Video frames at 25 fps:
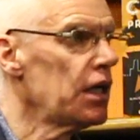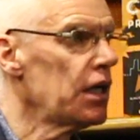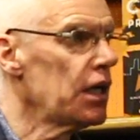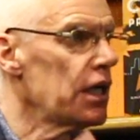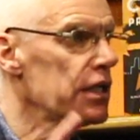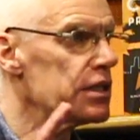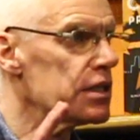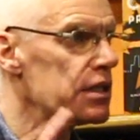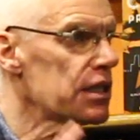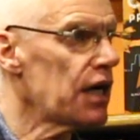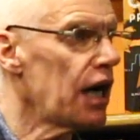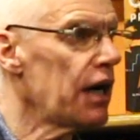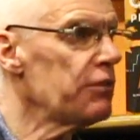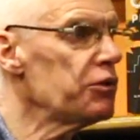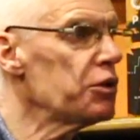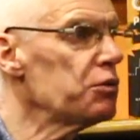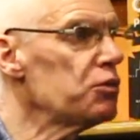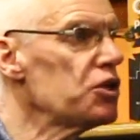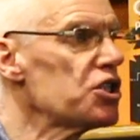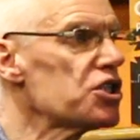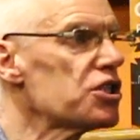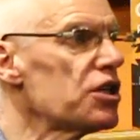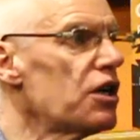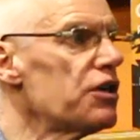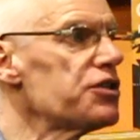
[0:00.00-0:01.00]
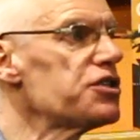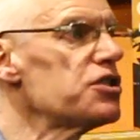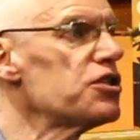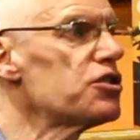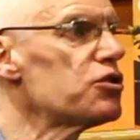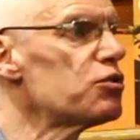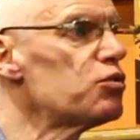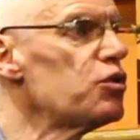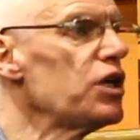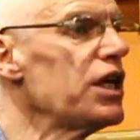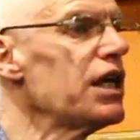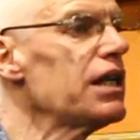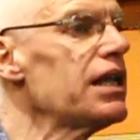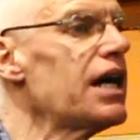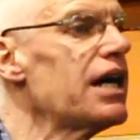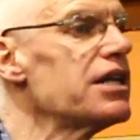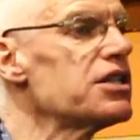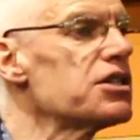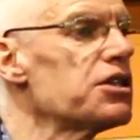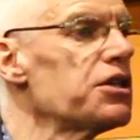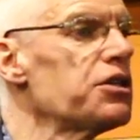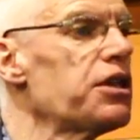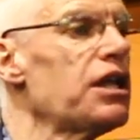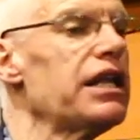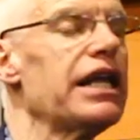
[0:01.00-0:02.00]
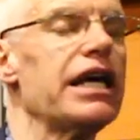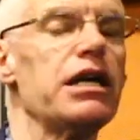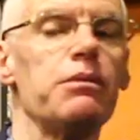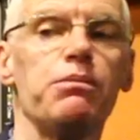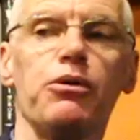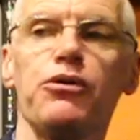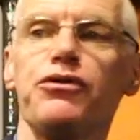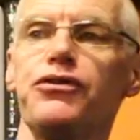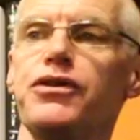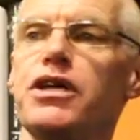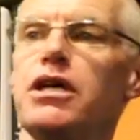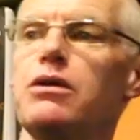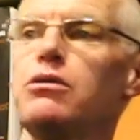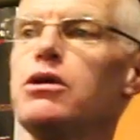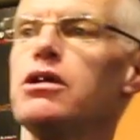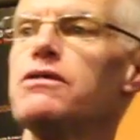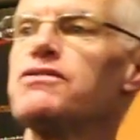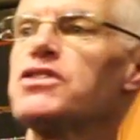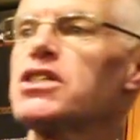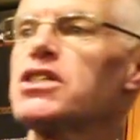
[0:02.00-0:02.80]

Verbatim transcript: It's time that we started to realise that the label theory of